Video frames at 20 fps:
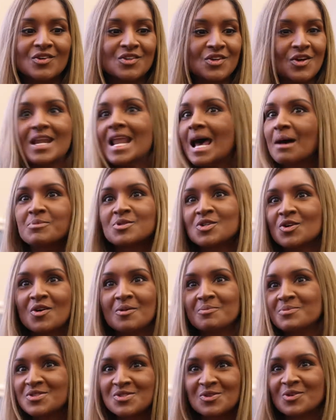on your
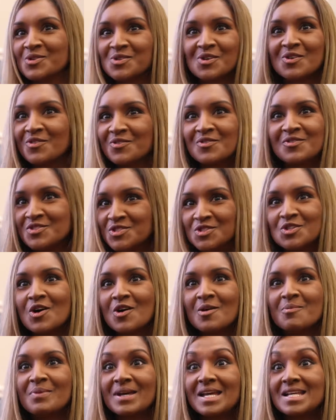laptop sort of job.